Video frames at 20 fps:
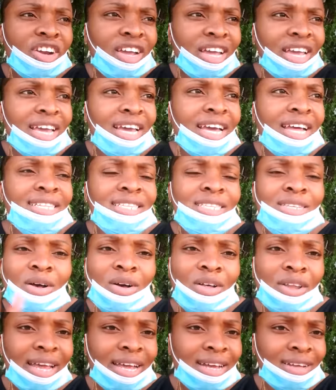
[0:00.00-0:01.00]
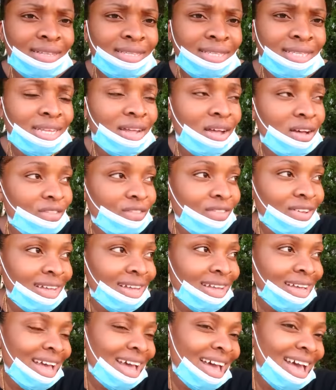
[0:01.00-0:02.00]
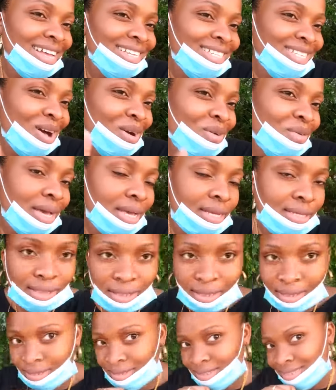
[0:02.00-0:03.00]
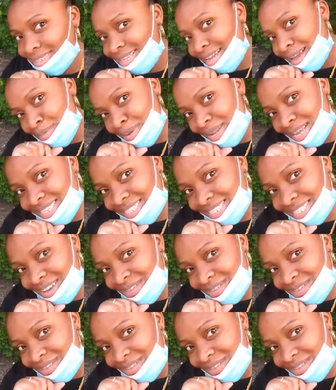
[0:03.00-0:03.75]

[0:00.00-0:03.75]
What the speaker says: your hands, all that good stuff. As always, stay blessed,